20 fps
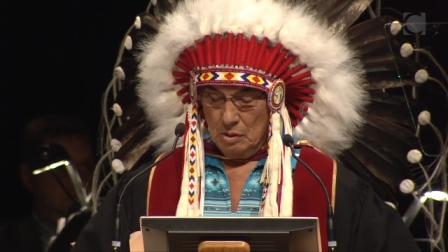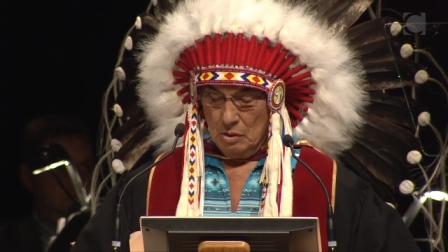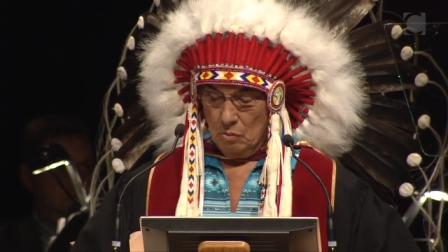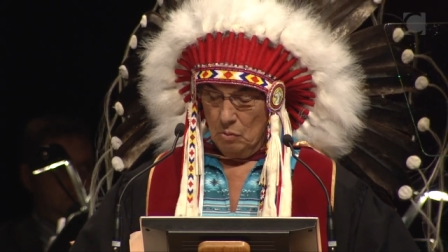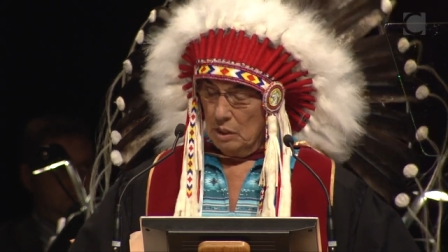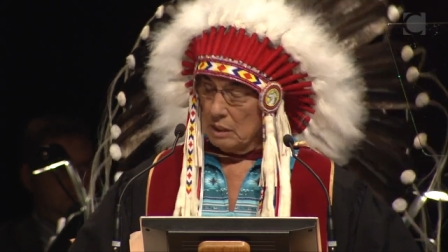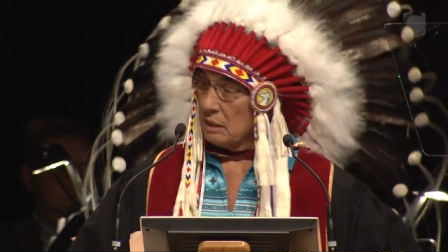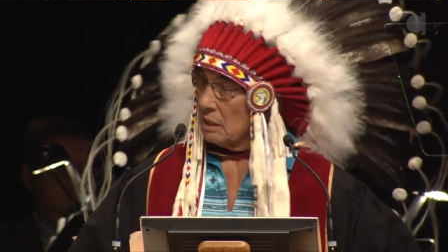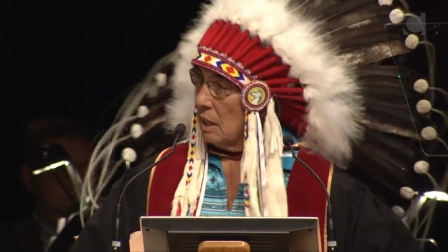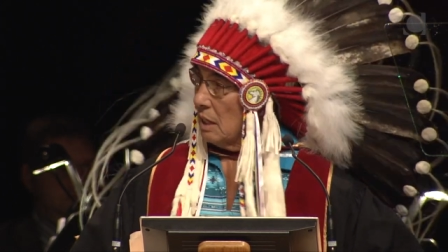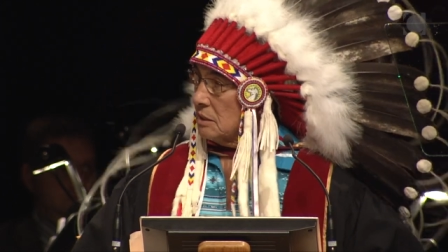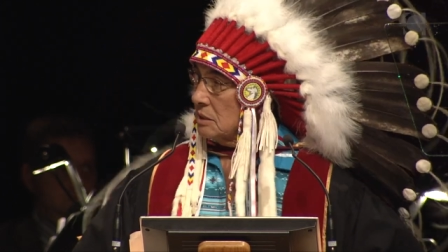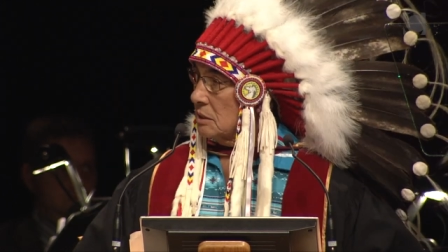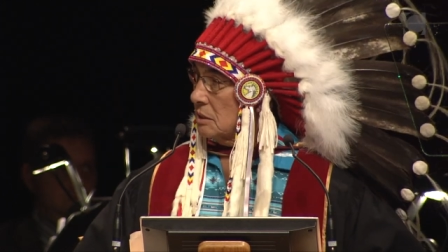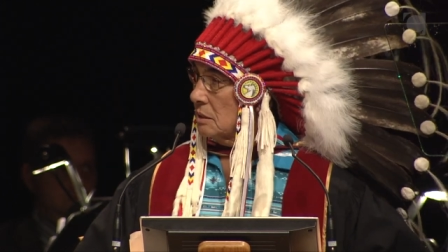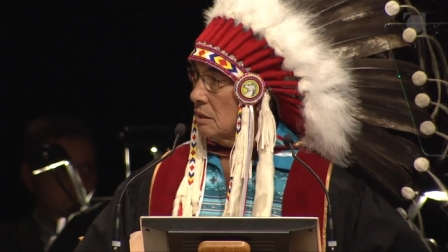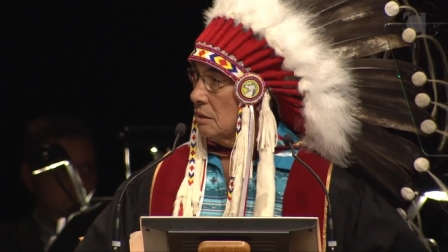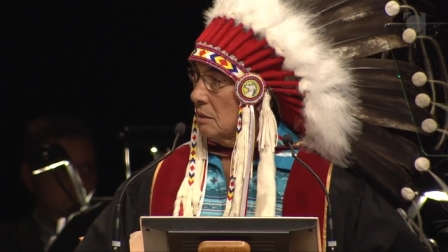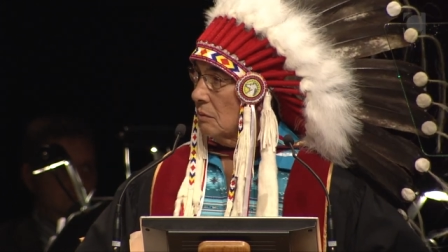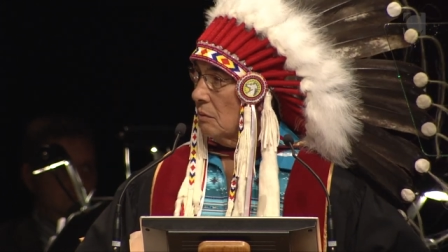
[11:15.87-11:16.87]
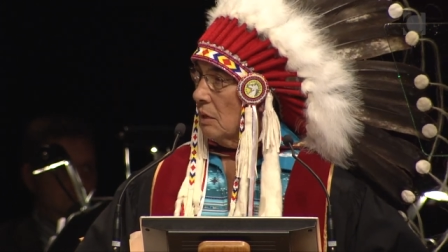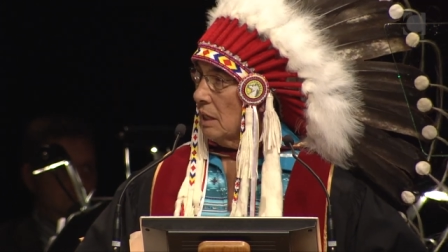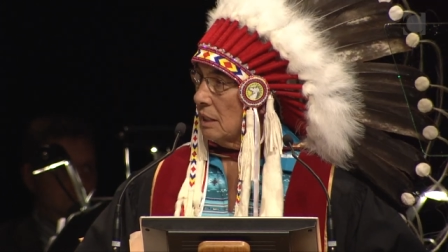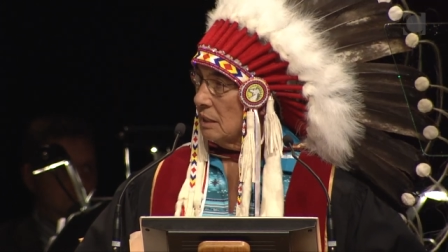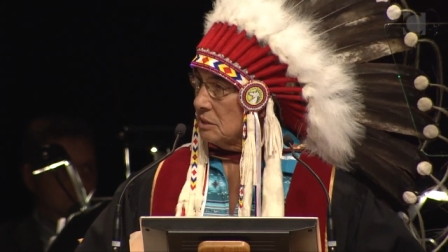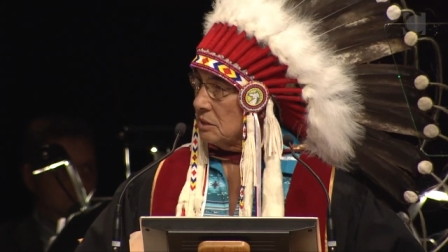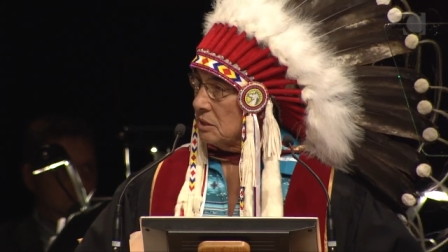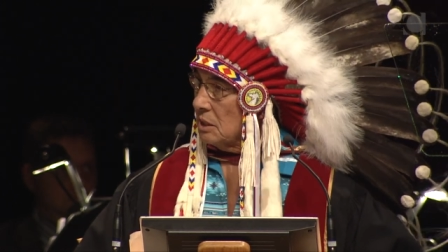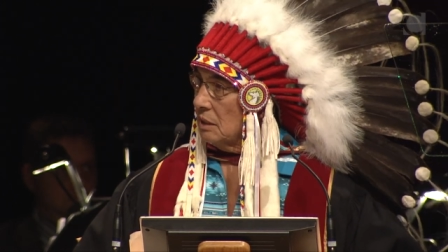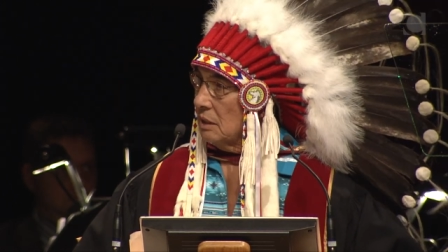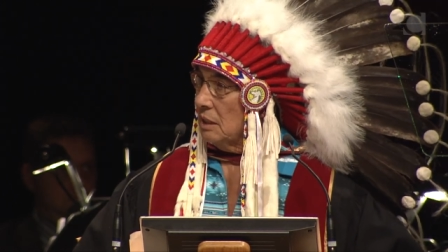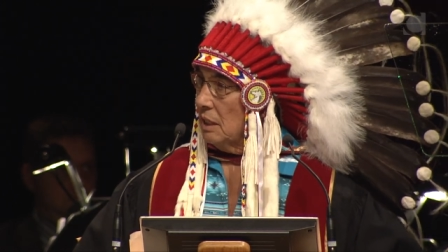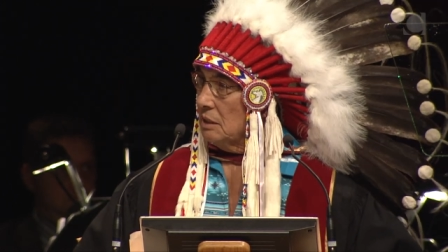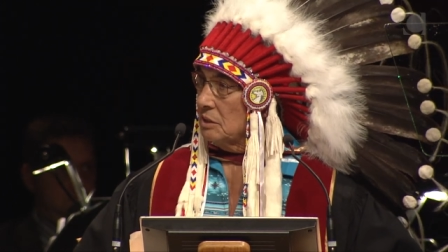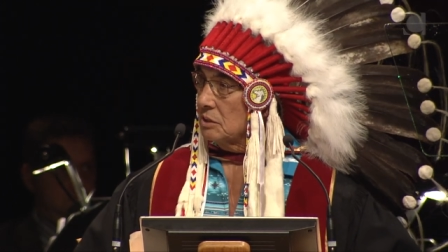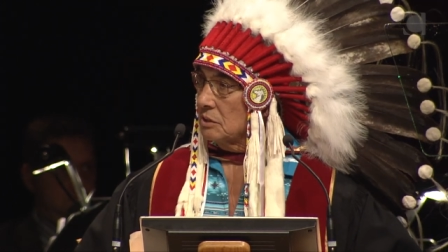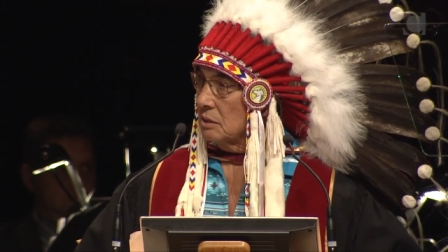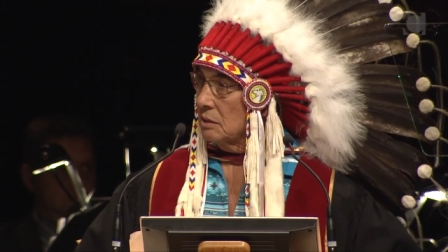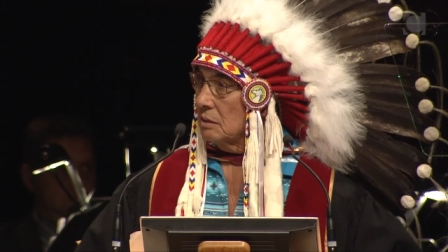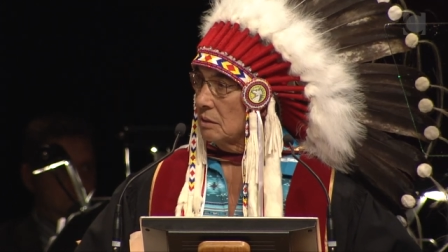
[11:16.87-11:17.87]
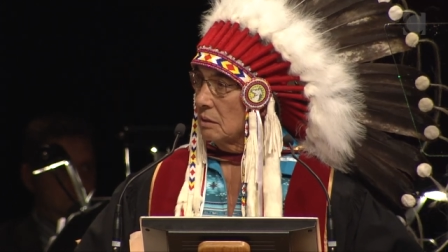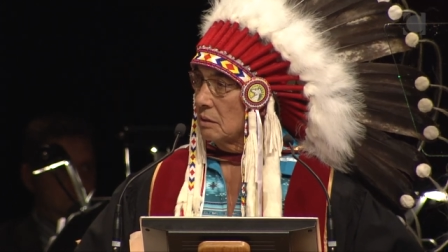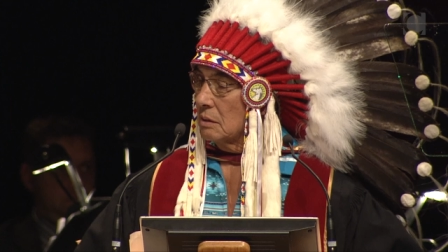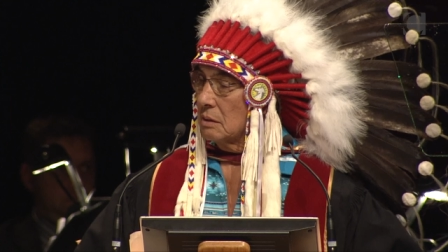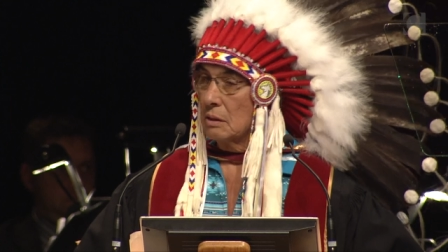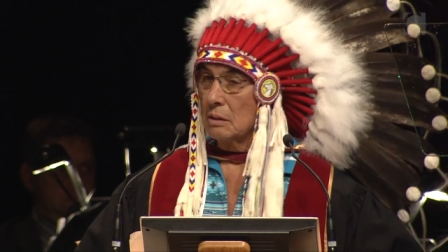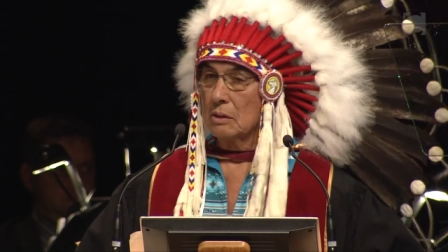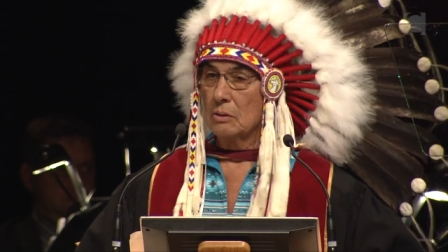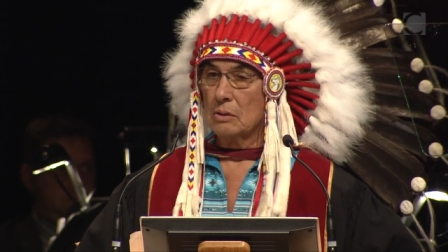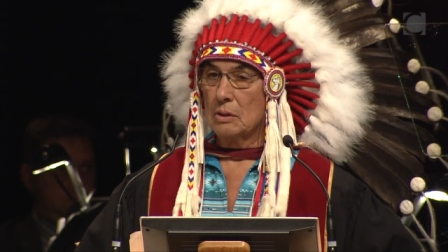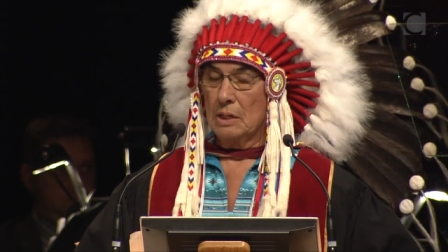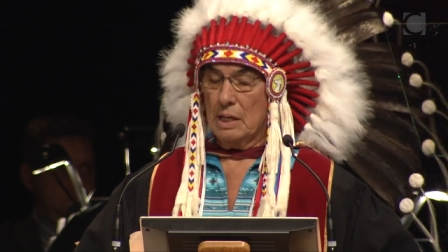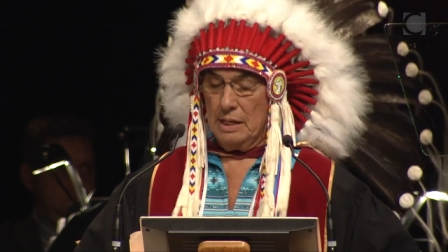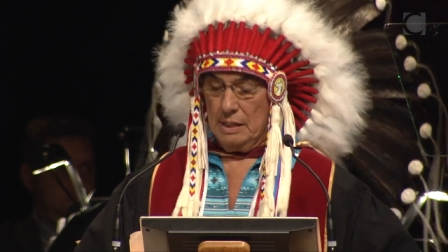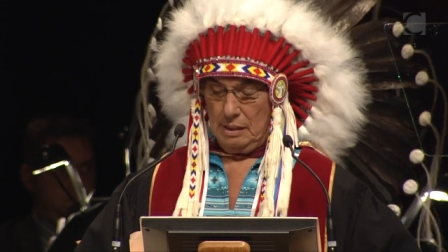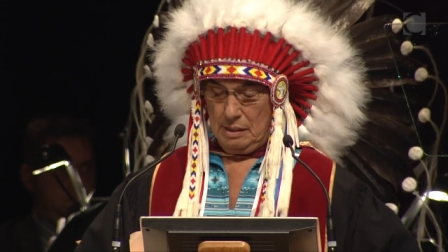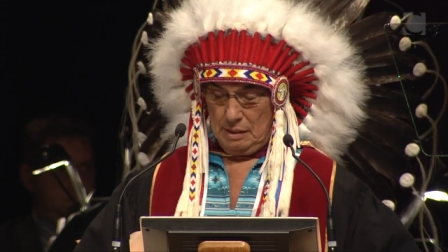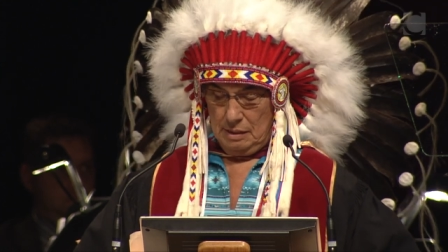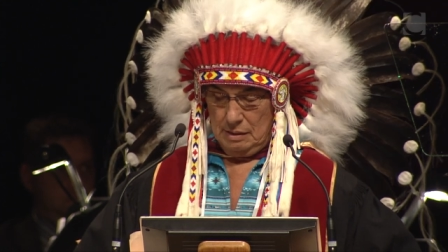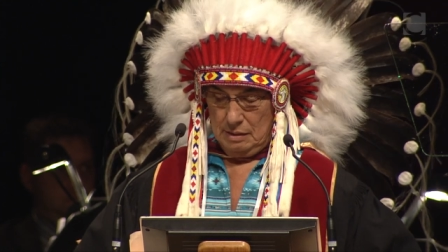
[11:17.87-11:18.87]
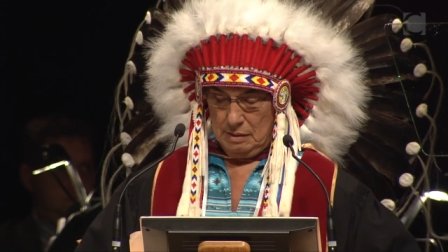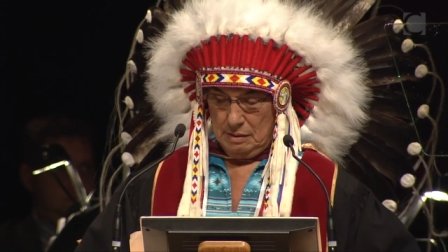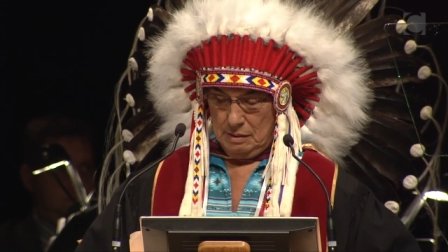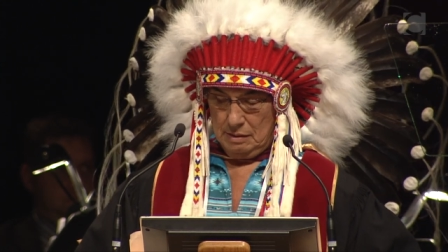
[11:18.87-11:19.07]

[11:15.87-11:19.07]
What does reconciliation look like?